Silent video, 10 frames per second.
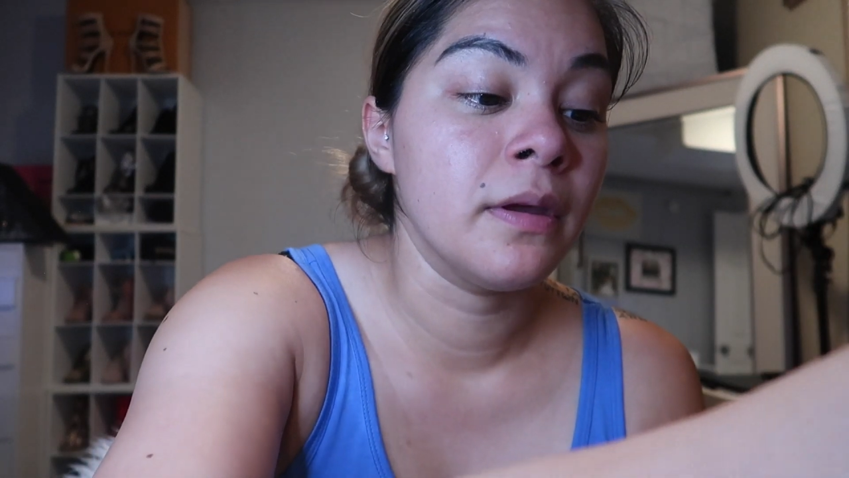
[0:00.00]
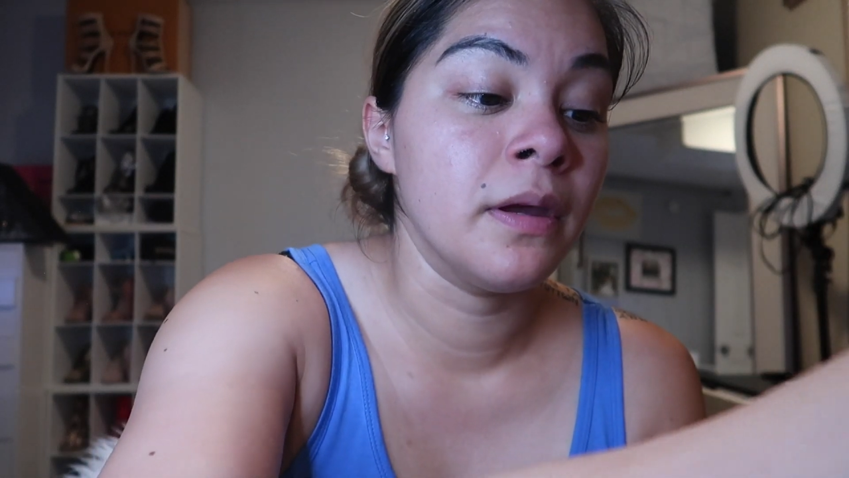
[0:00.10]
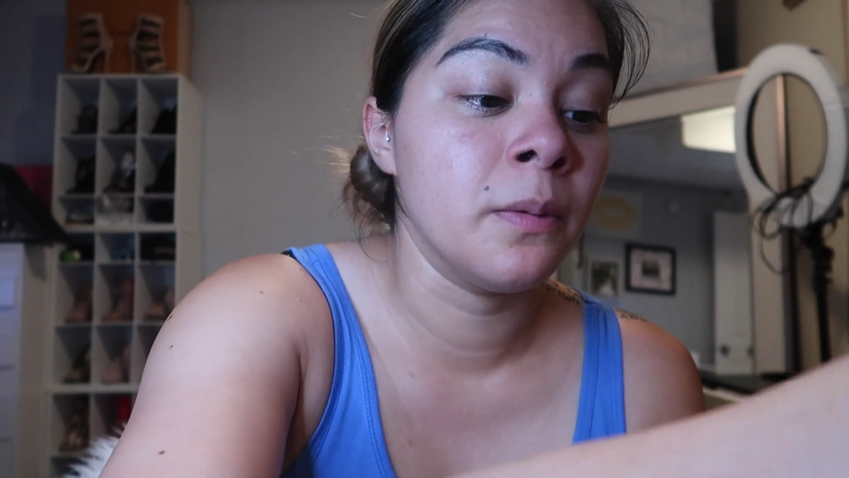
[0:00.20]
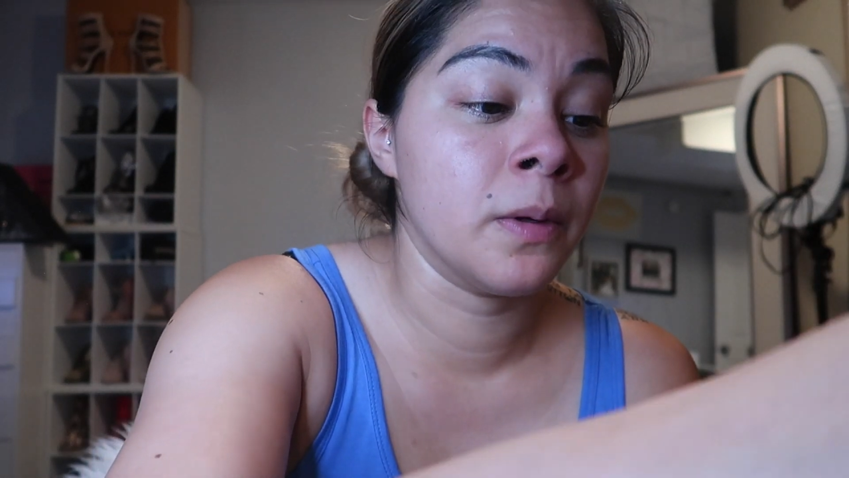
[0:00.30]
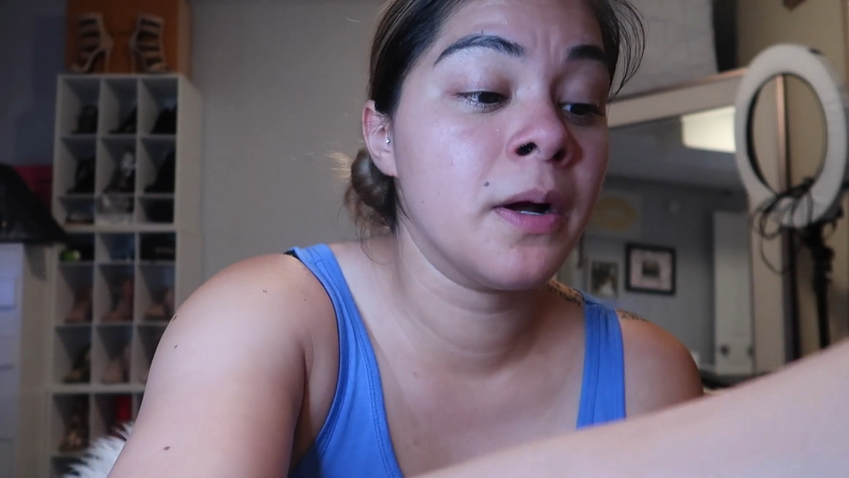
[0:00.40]

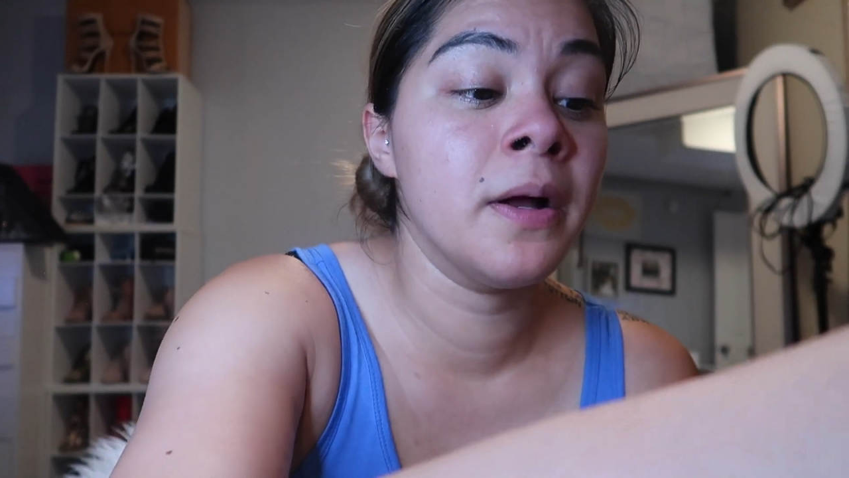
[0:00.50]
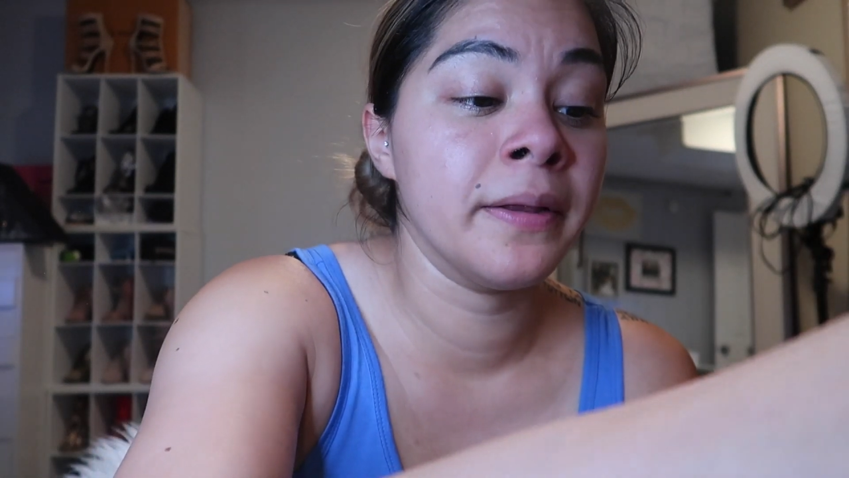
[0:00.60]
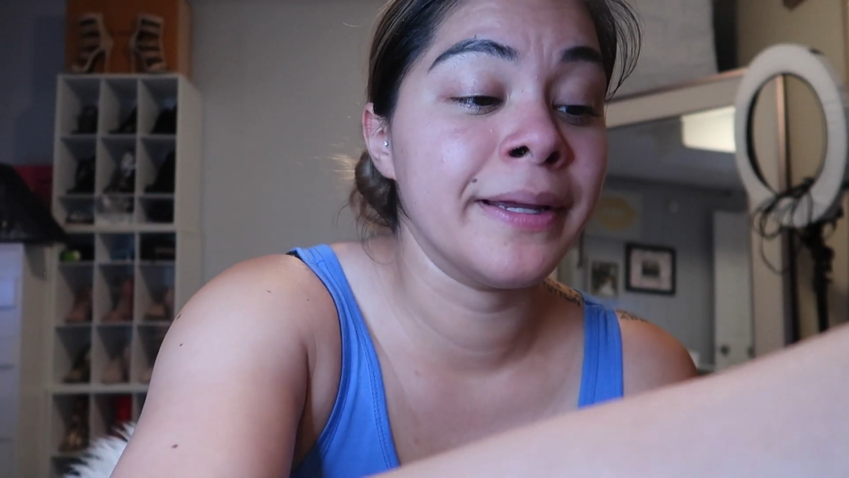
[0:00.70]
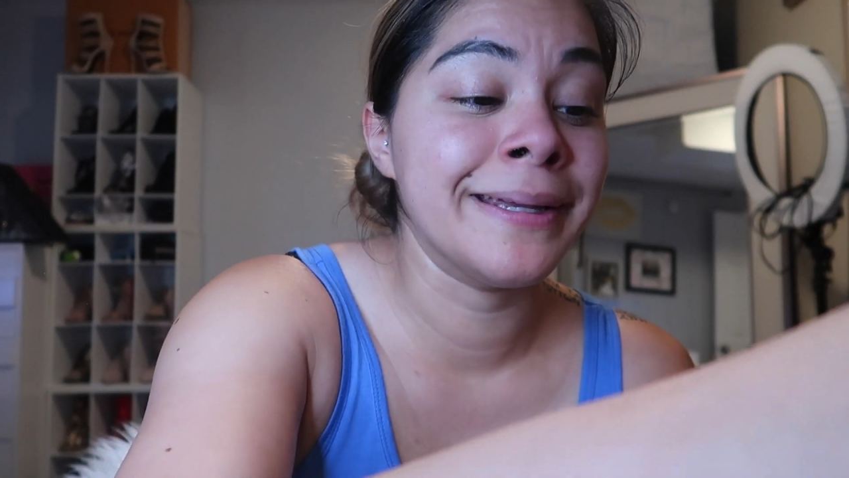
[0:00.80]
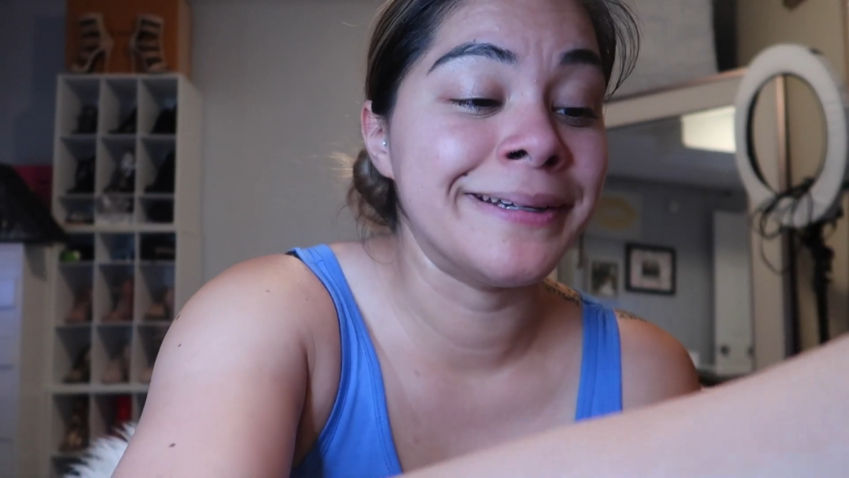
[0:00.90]
and we're
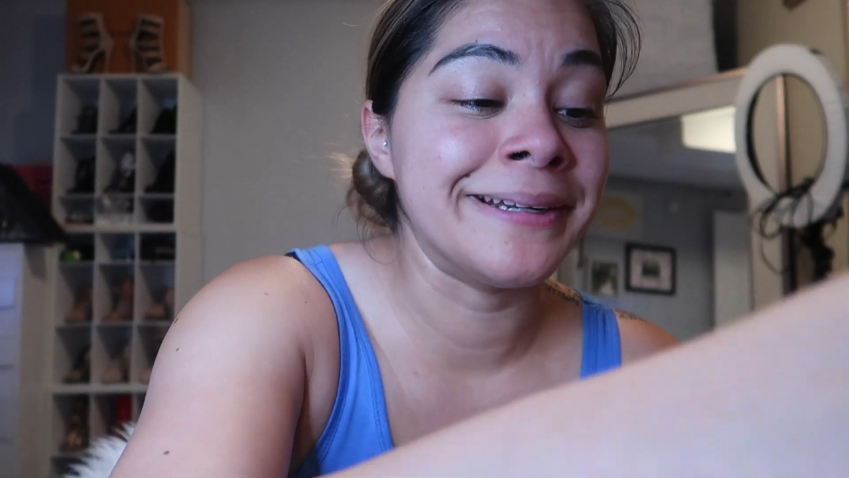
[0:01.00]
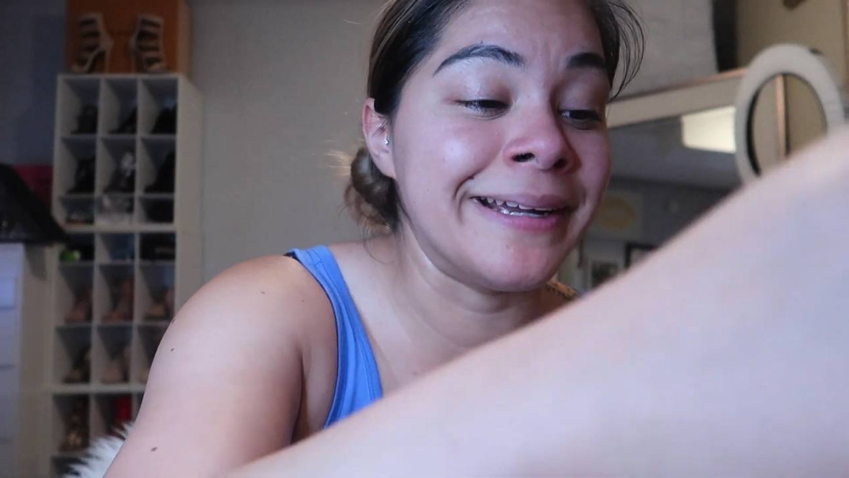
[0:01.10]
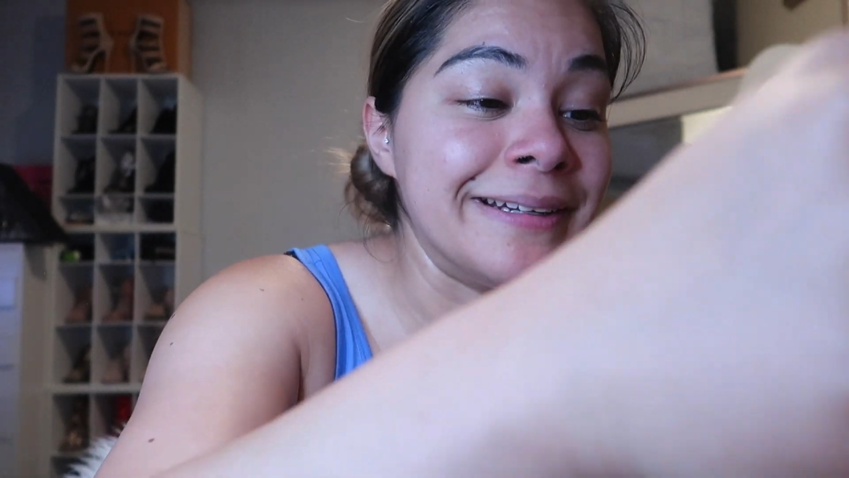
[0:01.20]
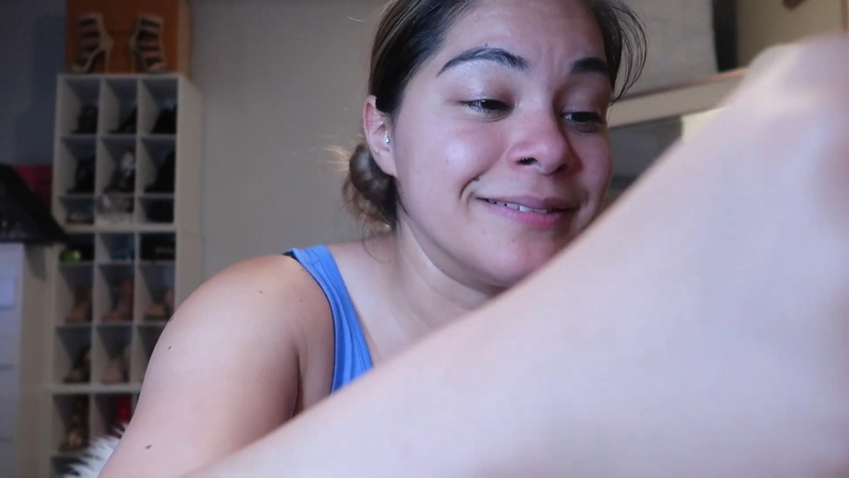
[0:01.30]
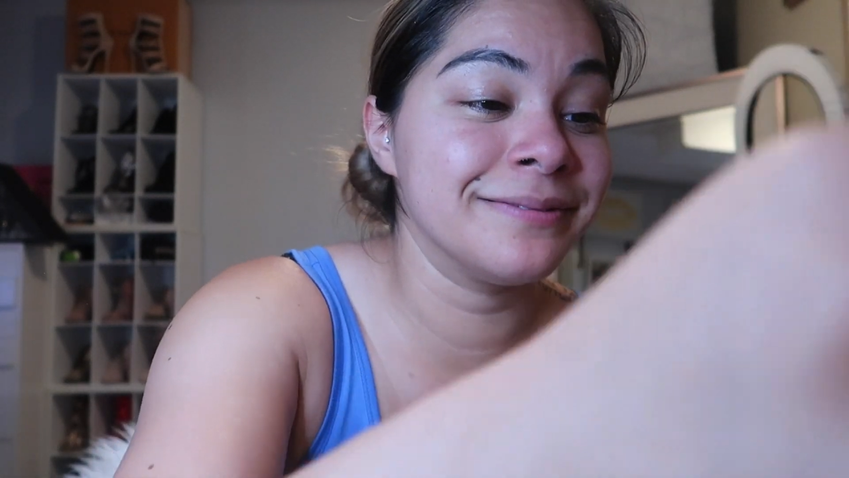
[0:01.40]
calling it a
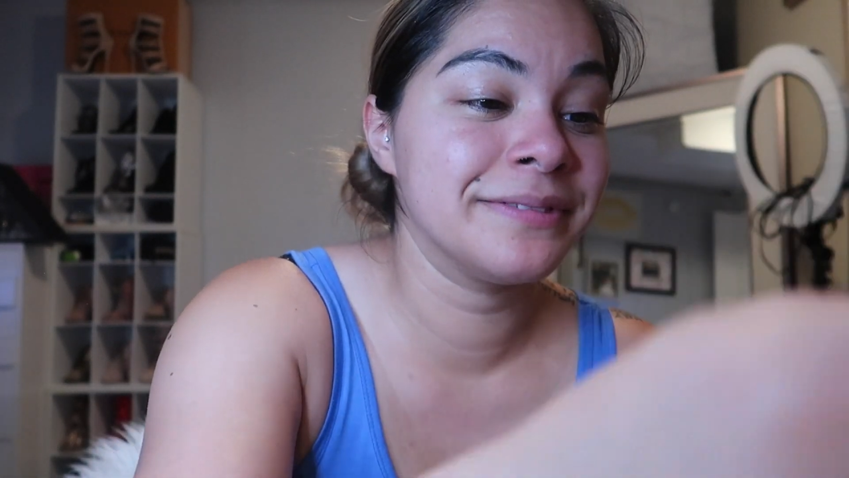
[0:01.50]
night.